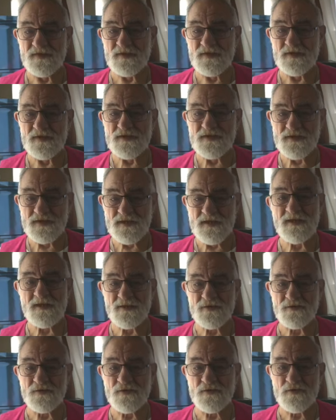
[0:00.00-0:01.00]
See
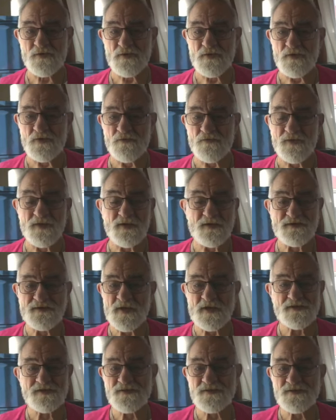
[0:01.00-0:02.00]
it where it
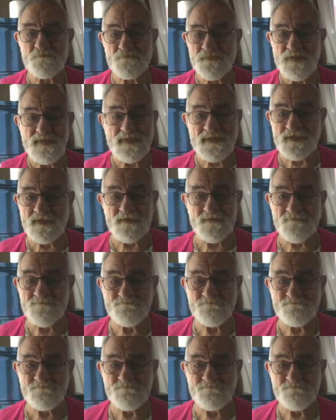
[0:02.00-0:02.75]
doesn't appear.